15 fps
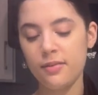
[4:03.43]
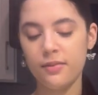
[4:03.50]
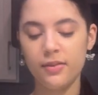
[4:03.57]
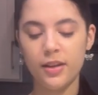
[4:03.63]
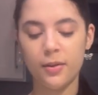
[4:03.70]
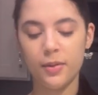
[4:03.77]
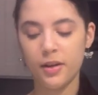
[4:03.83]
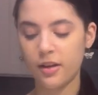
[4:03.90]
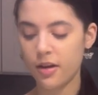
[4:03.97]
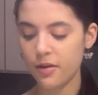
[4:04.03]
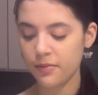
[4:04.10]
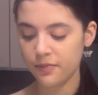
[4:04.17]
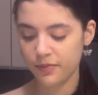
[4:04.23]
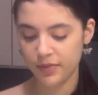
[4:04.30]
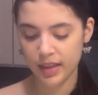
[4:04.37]
There we go.
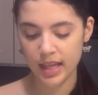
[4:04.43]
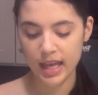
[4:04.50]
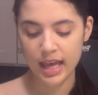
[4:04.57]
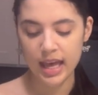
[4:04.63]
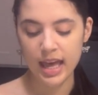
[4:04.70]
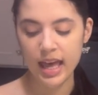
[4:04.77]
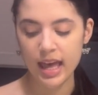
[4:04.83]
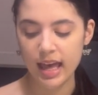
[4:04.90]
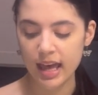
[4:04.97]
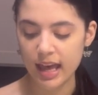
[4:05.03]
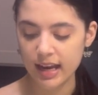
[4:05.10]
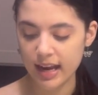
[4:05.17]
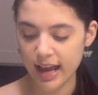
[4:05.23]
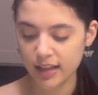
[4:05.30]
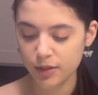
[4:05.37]

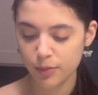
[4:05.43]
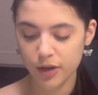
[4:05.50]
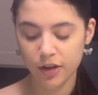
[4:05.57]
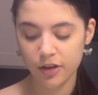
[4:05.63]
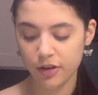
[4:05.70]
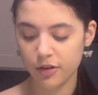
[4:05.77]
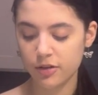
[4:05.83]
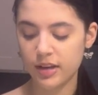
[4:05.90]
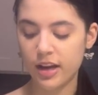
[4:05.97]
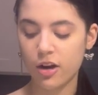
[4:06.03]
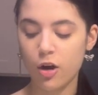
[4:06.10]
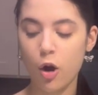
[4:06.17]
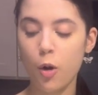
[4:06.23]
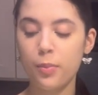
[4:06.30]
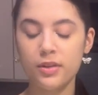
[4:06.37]
And next, we're going to take
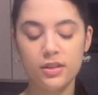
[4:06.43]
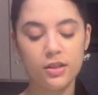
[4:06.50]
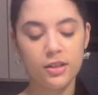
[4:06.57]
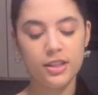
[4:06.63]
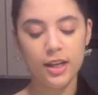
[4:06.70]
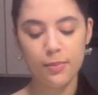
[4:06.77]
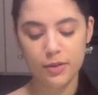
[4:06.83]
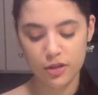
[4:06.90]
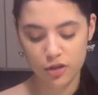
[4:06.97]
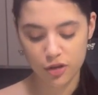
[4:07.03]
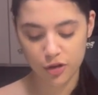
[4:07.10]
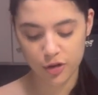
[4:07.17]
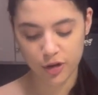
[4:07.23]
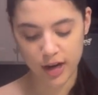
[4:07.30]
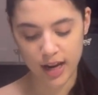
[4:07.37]
our open star tip to
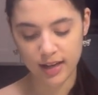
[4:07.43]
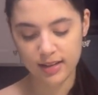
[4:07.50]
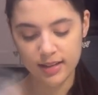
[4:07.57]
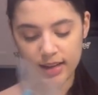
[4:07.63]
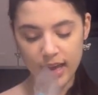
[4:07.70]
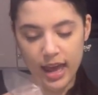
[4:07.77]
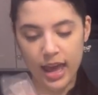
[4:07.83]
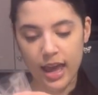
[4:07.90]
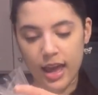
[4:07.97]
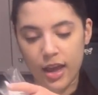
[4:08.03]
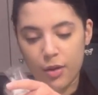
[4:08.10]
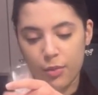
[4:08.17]
create a